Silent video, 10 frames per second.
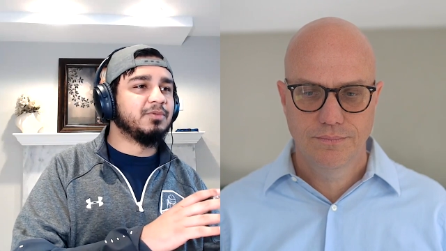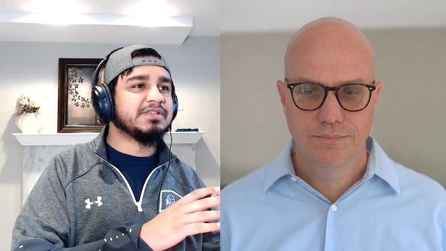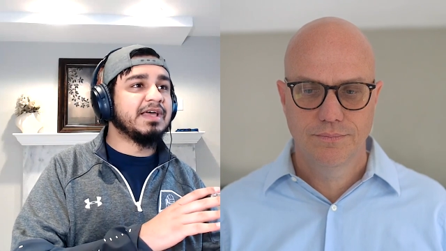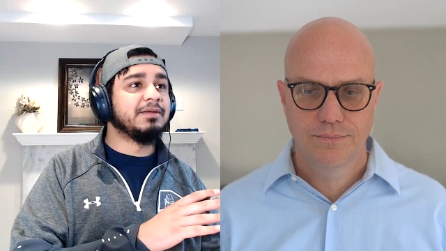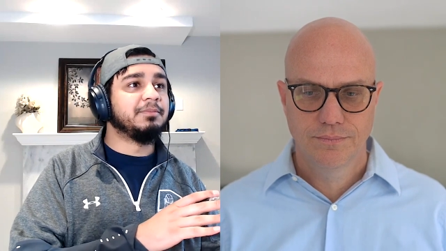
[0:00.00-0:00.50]

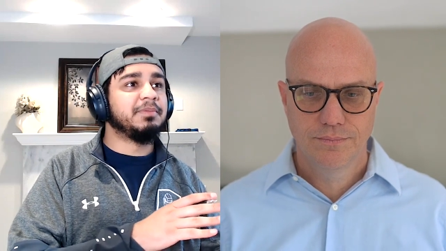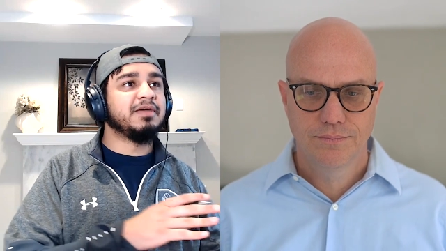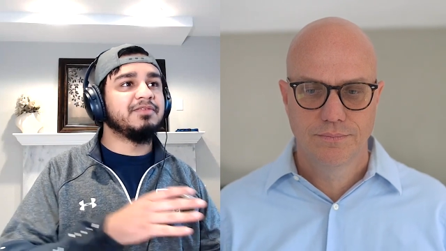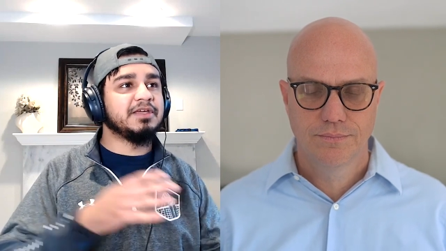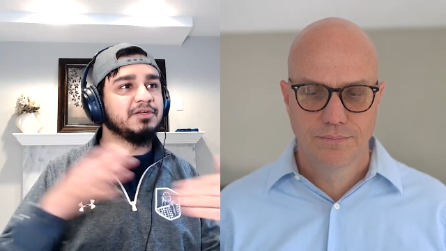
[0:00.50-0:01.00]
Speaker 1: Was that a
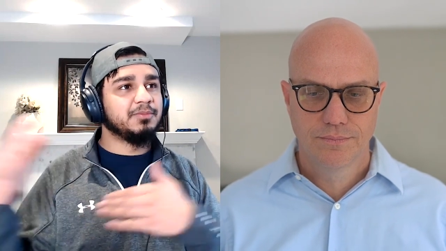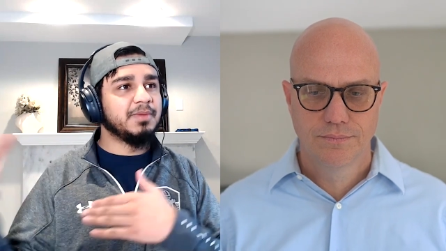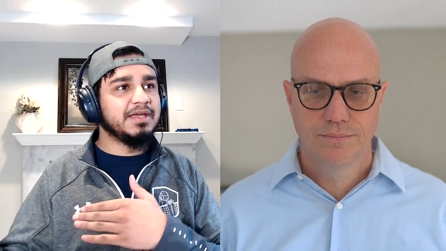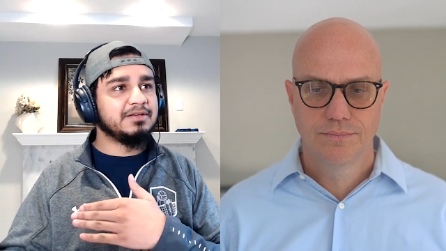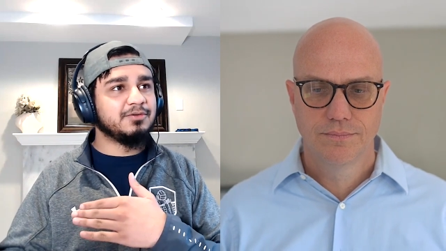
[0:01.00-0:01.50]
pivot you
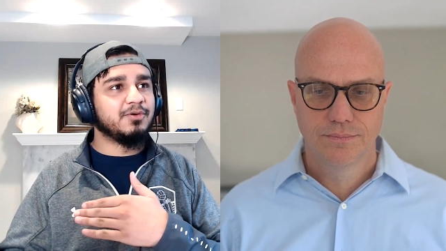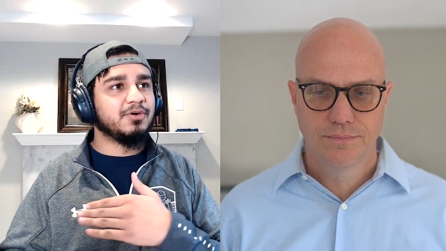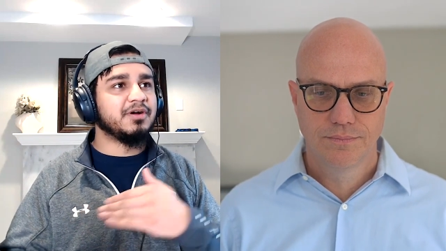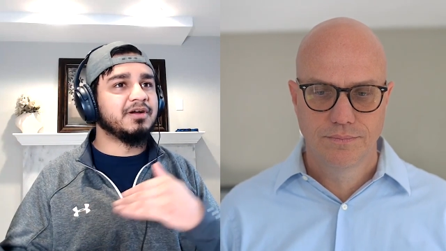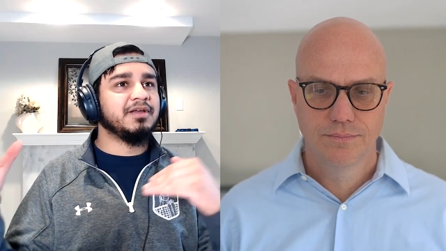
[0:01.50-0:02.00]
made,
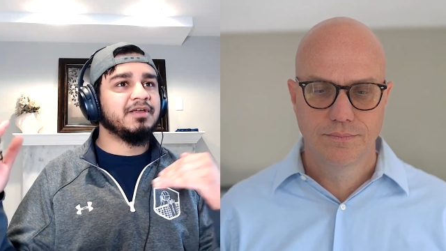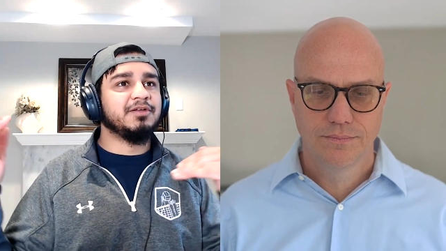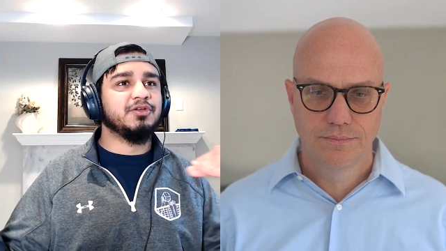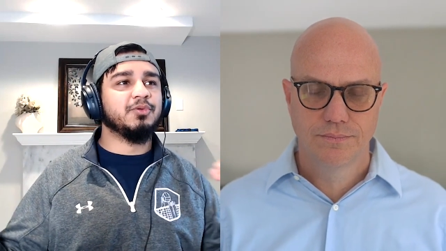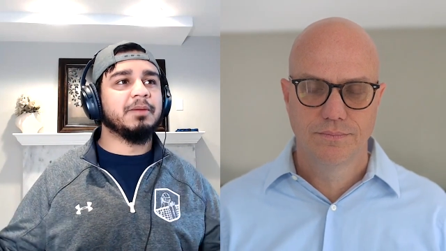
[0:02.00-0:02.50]
or
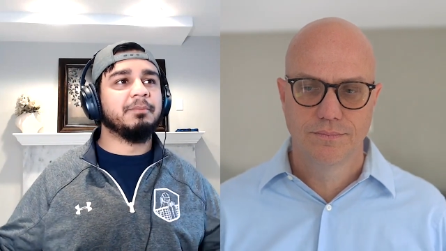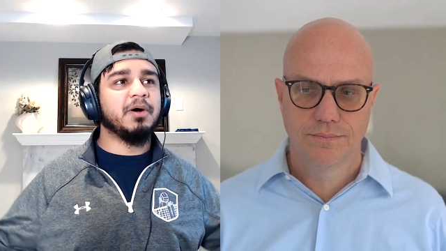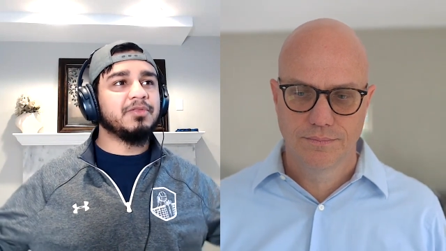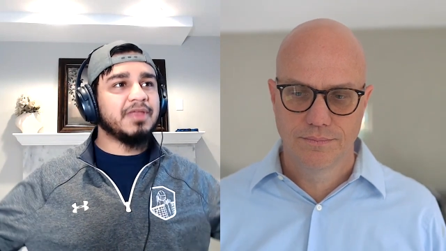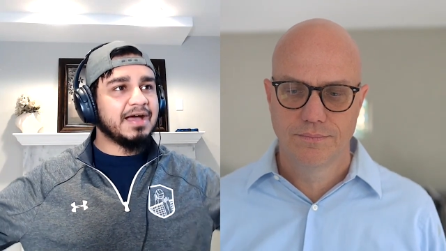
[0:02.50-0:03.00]
do you wear
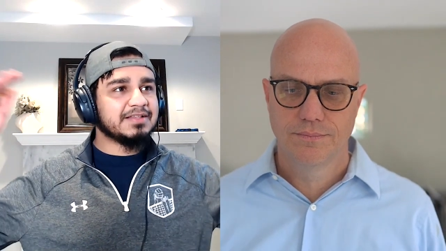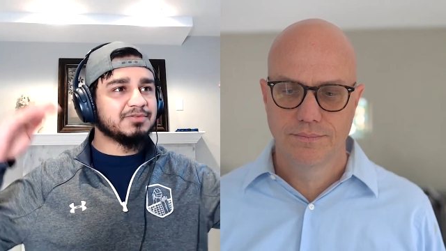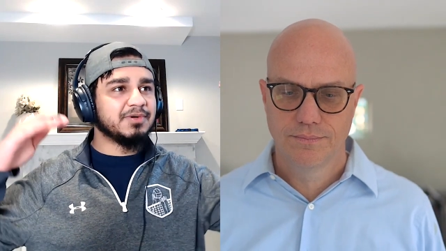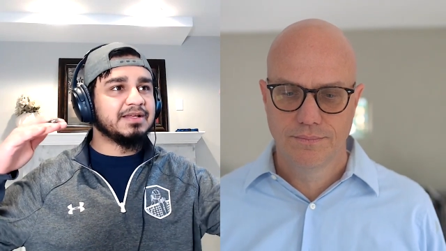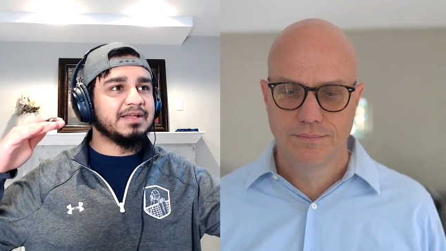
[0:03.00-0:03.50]
both
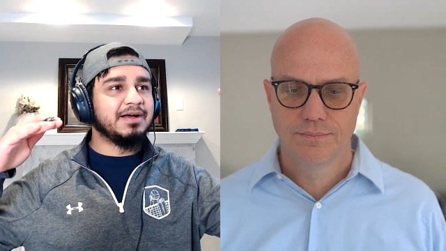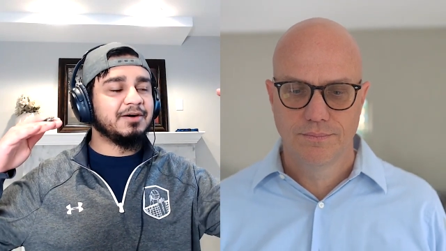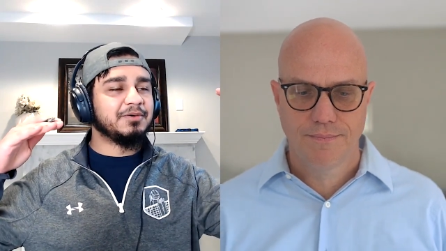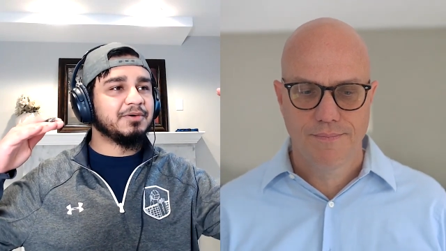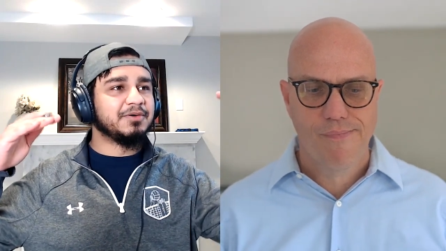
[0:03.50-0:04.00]
hats right
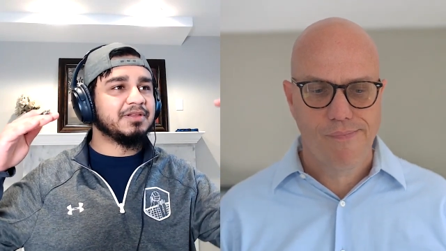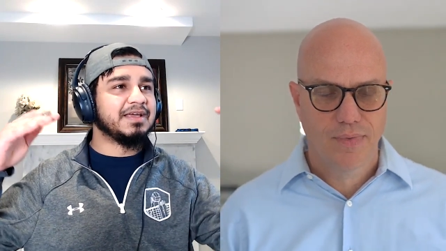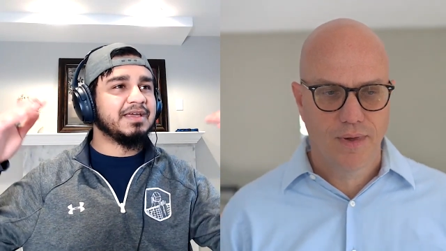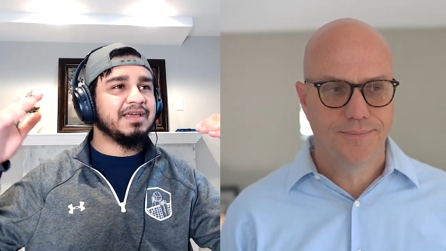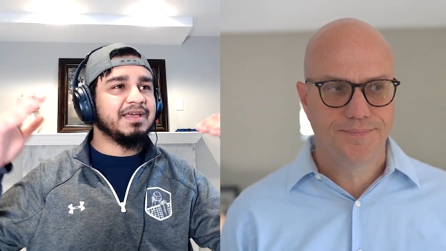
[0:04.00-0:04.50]
now, or like